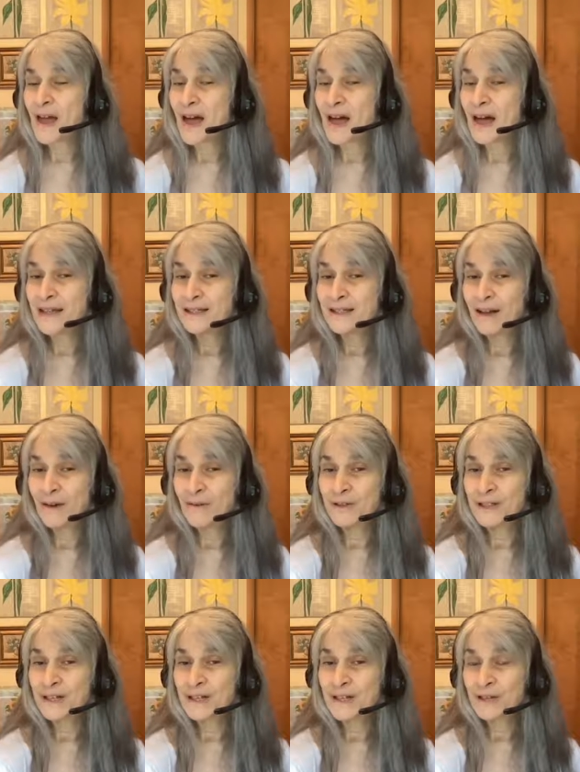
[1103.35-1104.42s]
I'd go
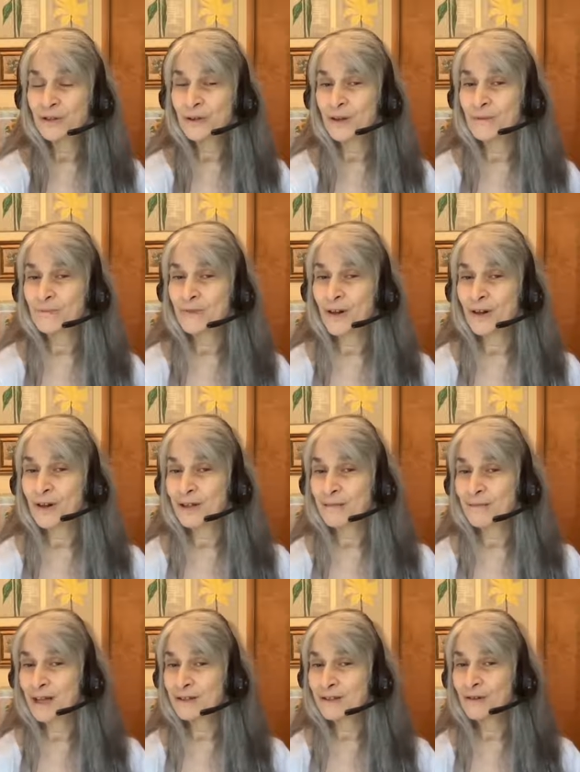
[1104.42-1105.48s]
into the store. I'm talking
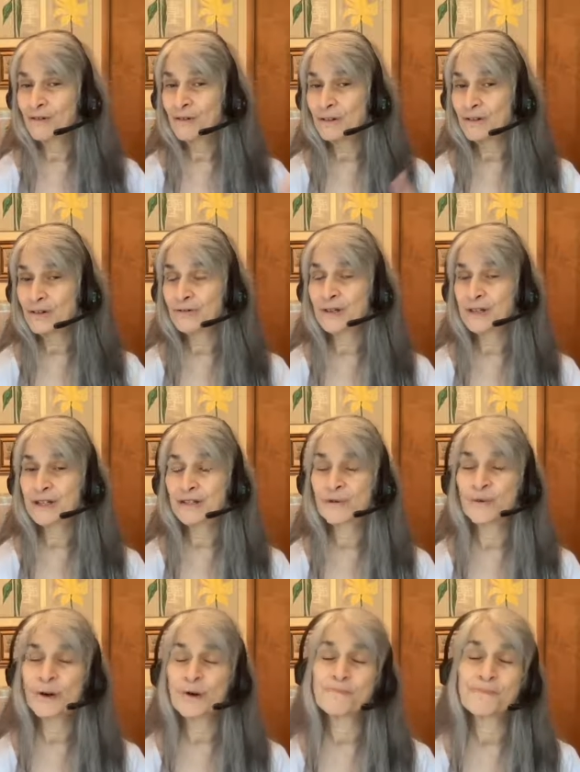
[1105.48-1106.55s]
about the grocery
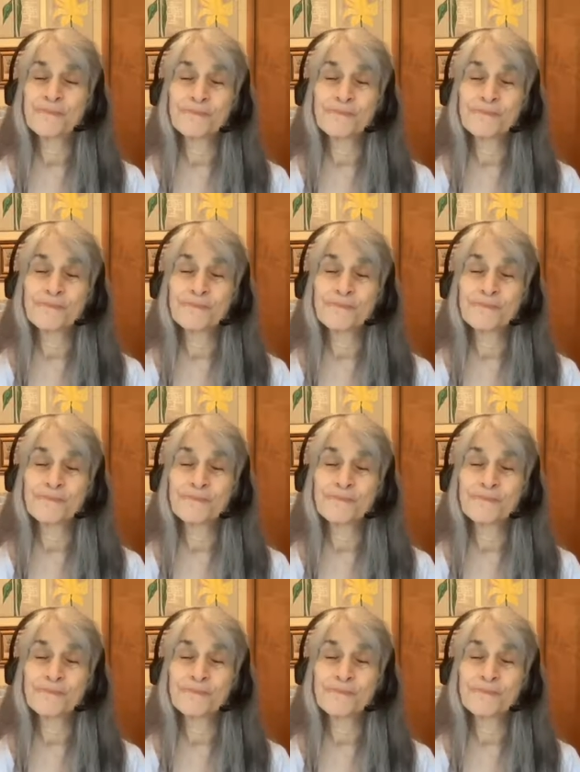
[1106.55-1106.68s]
store.